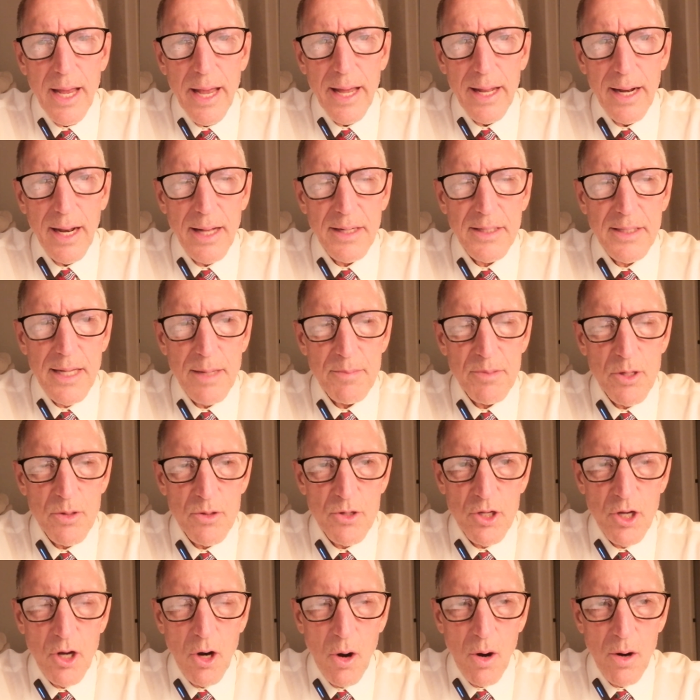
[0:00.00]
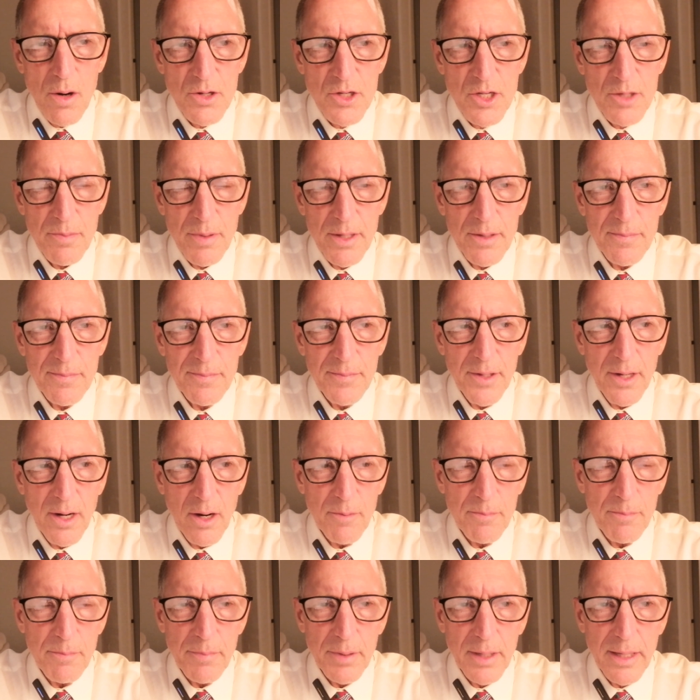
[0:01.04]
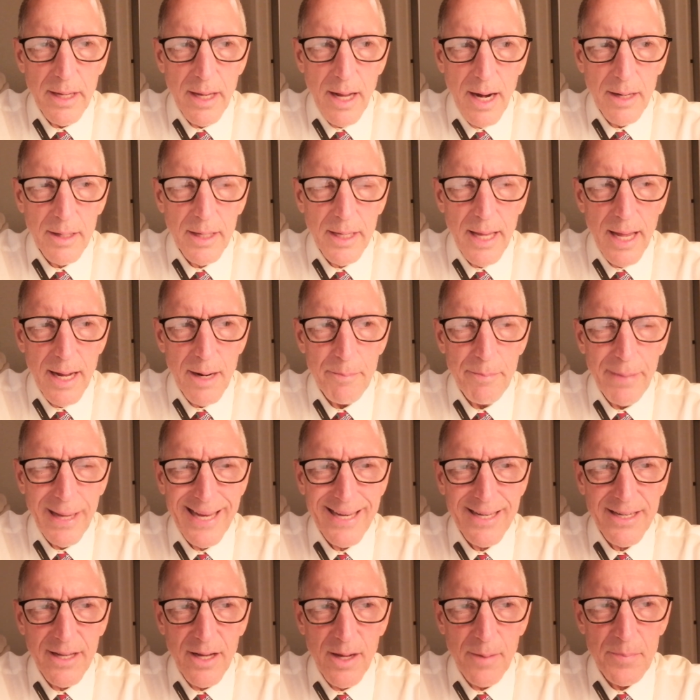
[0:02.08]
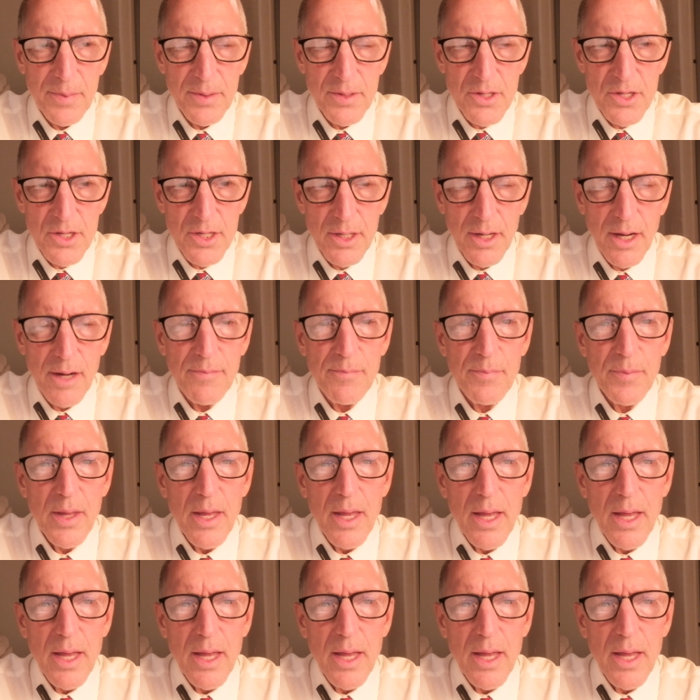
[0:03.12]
A lot of times those cars have been, kind of banged up and stuff.